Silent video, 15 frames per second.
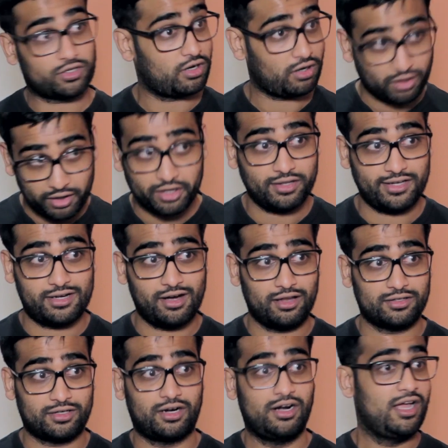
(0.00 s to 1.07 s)
are clearly
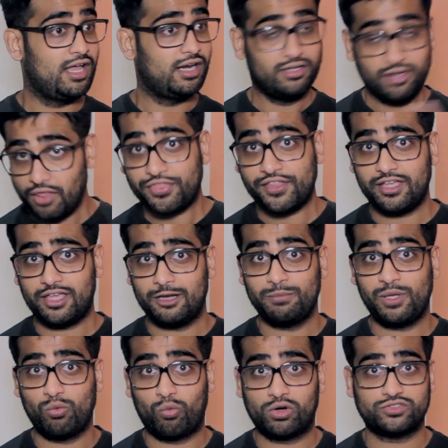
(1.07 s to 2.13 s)
color. Nothing can
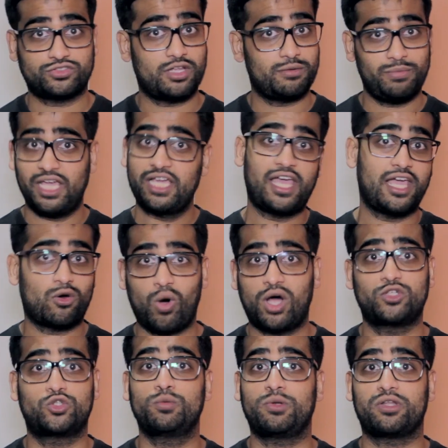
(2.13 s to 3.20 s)
be worse than being a
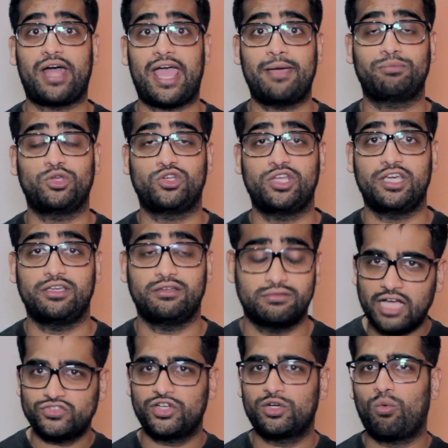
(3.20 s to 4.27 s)
quadruple amputee.
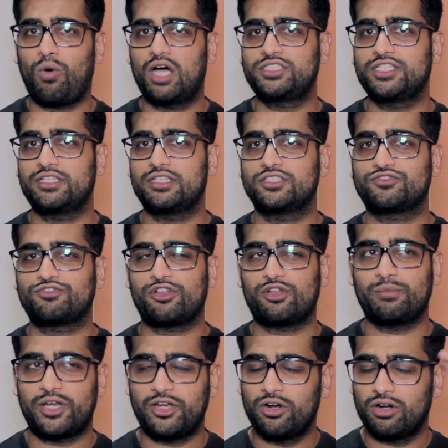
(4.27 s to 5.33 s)
As you're watching this
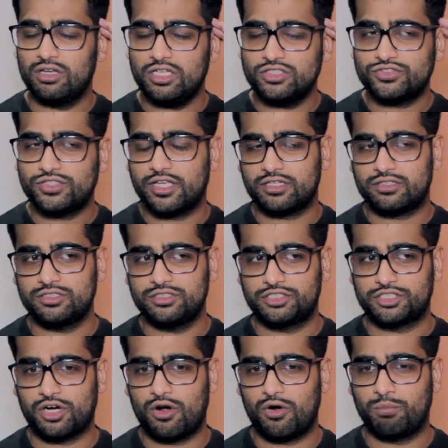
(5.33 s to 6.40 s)
film and you're listening to
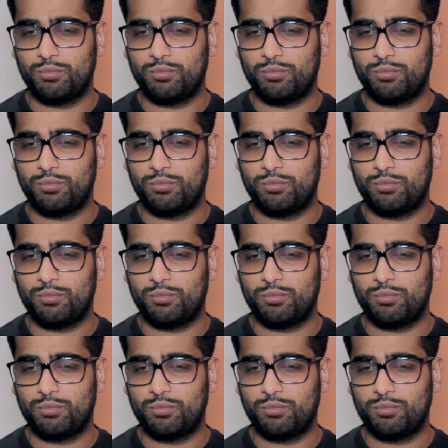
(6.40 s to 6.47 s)
Joe